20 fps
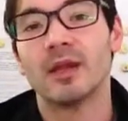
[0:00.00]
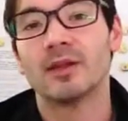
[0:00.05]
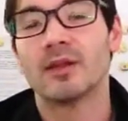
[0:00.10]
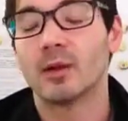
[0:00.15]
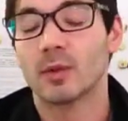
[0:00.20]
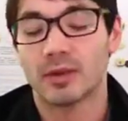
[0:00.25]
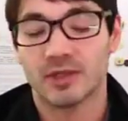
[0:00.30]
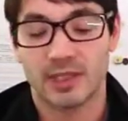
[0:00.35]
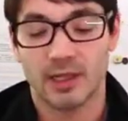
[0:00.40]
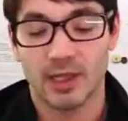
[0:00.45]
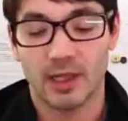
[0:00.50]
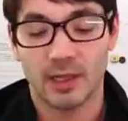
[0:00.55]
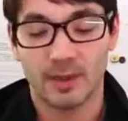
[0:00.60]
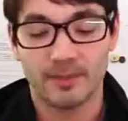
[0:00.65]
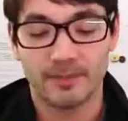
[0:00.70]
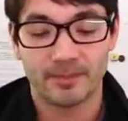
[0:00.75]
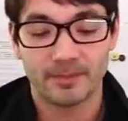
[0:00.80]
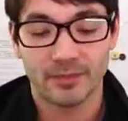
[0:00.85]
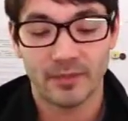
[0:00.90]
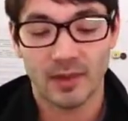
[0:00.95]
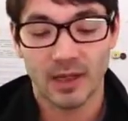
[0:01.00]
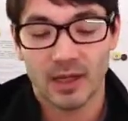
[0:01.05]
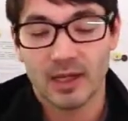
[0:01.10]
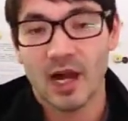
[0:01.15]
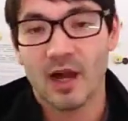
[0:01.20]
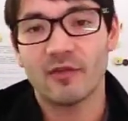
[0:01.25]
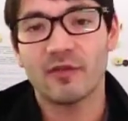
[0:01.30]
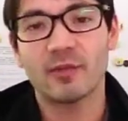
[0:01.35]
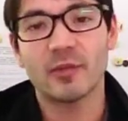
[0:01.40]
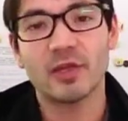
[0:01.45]
There was a
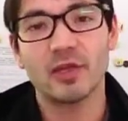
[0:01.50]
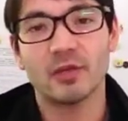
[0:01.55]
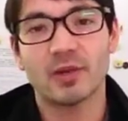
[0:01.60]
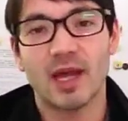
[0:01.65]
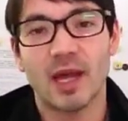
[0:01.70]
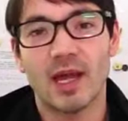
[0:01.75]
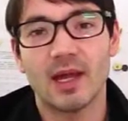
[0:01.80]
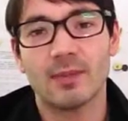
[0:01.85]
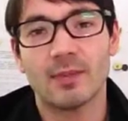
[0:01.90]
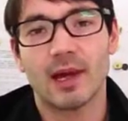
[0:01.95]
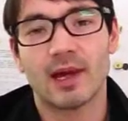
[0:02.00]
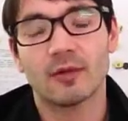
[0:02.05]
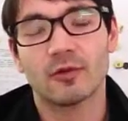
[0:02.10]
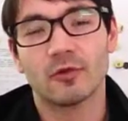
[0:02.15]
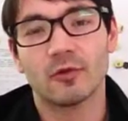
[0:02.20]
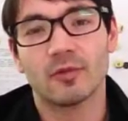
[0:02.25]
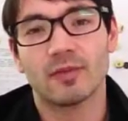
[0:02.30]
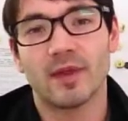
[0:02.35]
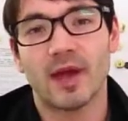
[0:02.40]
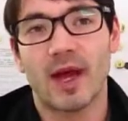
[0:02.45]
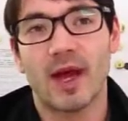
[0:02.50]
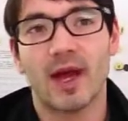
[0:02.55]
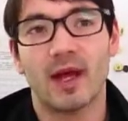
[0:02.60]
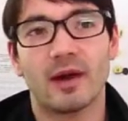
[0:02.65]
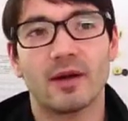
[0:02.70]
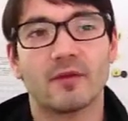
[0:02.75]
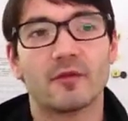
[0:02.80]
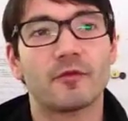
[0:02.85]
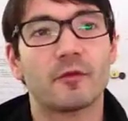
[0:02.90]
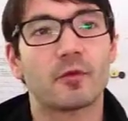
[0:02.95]
guy from the UK in my group
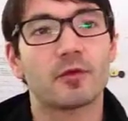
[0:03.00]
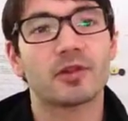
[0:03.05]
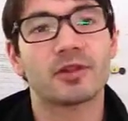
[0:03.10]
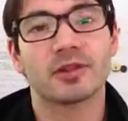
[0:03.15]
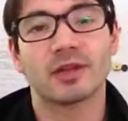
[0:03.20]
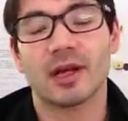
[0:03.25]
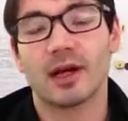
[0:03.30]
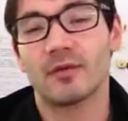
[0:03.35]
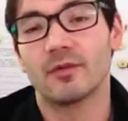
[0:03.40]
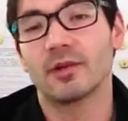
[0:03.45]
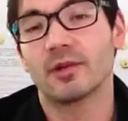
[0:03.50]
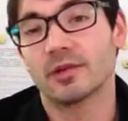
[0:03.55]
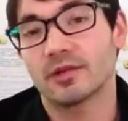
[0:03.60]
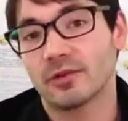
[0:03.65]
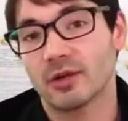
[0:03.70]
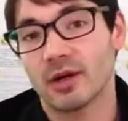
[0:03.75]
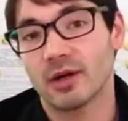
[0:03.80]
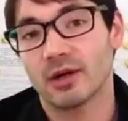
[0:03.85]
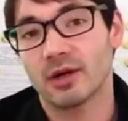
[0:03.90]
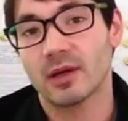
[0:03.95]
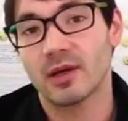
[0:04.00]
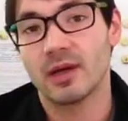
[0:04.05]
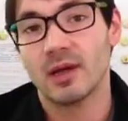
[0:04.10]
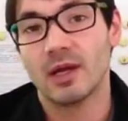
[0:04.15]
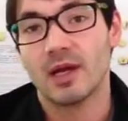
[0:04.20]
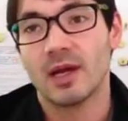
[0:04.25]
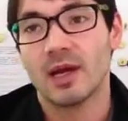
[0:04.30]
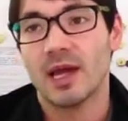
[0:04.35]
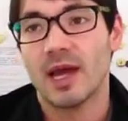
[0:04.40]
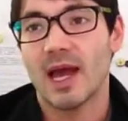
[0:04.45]
that unfortunately got really drunk,
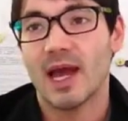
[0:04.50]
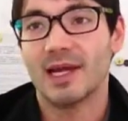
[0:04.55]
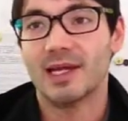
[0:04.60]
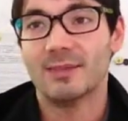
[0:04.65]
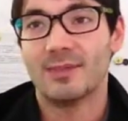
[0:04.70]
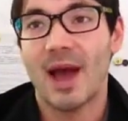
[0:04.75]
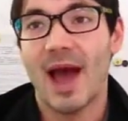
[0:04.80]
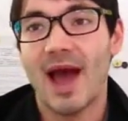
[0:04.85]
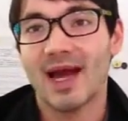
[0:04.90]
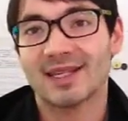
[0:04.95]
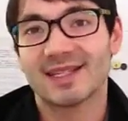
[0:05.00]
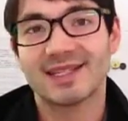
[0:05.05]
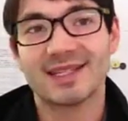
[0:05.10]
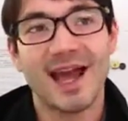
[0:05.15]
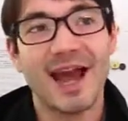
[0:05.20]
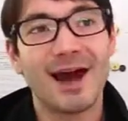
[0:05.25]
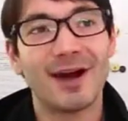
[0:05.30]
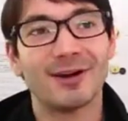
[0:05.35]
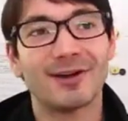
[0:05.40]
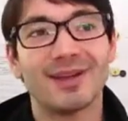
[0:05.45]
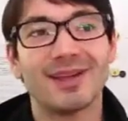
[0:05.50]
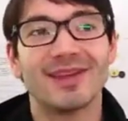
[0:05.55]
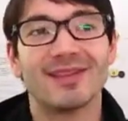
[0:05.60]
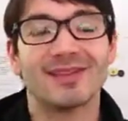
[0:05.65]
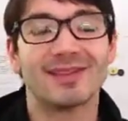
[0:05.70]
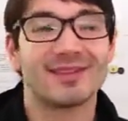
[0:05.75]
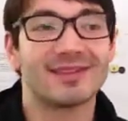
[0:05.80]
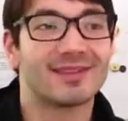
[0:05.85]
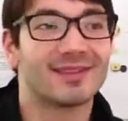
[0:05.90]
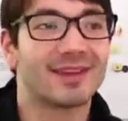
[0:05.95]
and he passed out
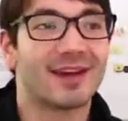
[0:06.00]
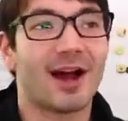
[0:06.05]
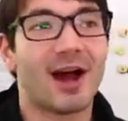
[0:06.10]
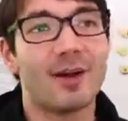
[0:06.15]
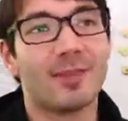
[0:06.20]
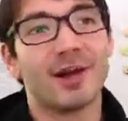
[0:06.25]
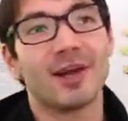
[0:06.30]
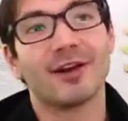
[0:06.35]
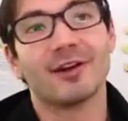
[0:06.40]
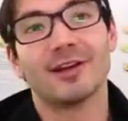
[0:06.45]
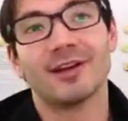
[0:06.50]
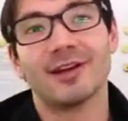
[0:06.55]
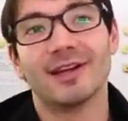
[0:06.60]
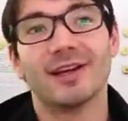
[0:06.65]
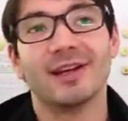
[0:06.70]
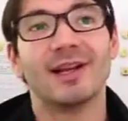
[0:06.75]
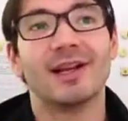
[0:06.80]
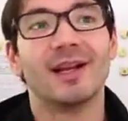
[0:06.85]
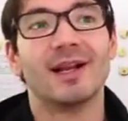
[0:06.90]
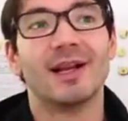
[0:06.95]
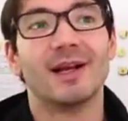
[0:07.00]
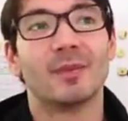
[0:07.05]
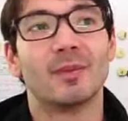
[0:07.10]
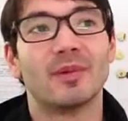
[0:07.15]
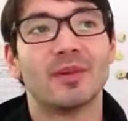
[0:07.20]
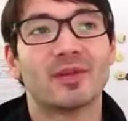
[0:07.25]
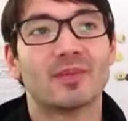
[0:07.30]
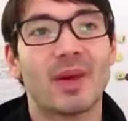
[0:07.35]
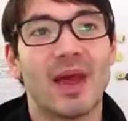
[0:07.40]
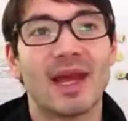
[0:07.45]
in the common area
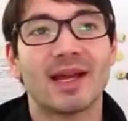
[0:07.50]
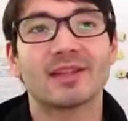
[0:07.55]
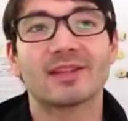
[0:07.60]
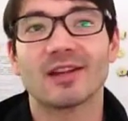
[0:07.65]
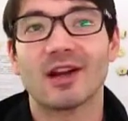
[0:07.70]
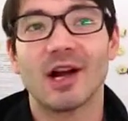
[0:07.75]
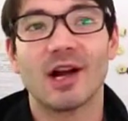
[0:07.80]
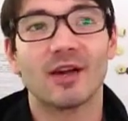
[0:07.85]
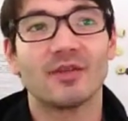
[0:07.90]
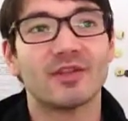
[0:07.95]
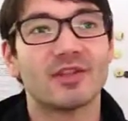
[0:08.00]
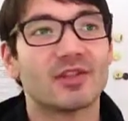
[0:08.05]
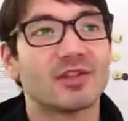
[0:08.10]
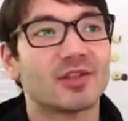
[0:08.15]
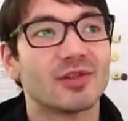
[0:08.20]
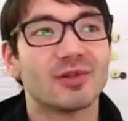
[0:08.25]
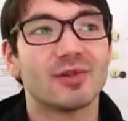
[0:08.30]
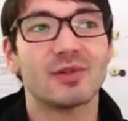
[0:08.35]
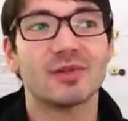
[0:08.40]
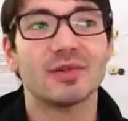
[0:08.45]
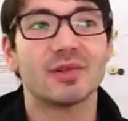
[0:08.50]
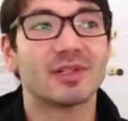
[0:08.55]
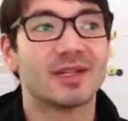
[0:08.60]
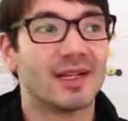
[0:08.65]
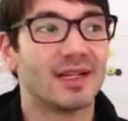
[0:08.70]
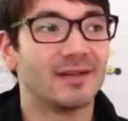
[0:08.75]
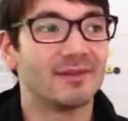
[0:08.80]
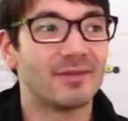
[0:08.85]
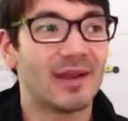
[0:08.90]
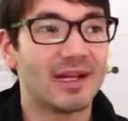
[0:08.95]
with his pants off and shoes
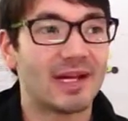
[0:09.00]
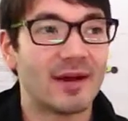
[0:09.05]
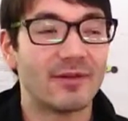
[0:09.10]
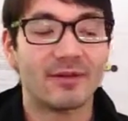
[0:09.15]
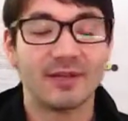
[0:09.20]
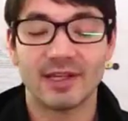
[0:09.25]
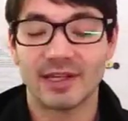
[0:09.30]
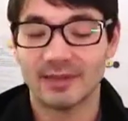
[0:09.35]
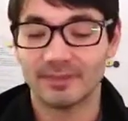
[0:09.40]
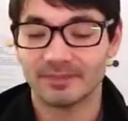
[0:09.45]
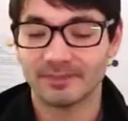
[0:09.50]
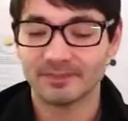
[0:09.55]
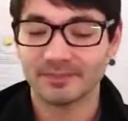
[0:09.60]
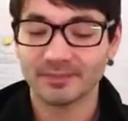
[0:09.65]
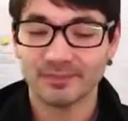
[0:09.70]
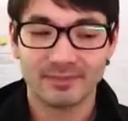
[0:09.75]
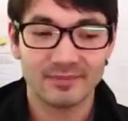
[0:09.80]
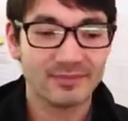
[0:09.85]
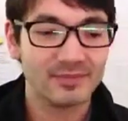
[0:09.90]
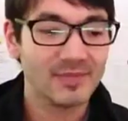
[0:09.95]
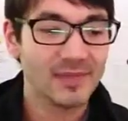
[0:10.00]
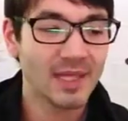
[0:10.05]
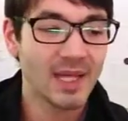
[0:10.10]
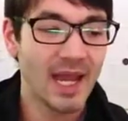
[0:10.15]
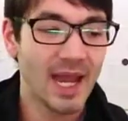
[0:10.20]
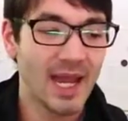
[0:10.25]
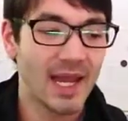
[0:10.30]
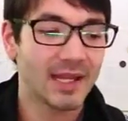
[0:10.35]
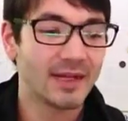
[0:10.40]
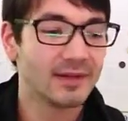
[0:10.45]
and everything.
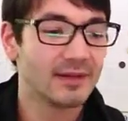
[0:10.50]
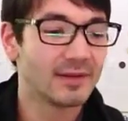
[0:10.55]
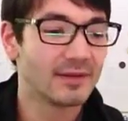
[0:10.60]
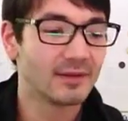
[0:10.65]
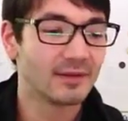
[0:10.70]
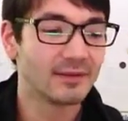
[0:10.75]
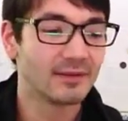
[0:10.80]
And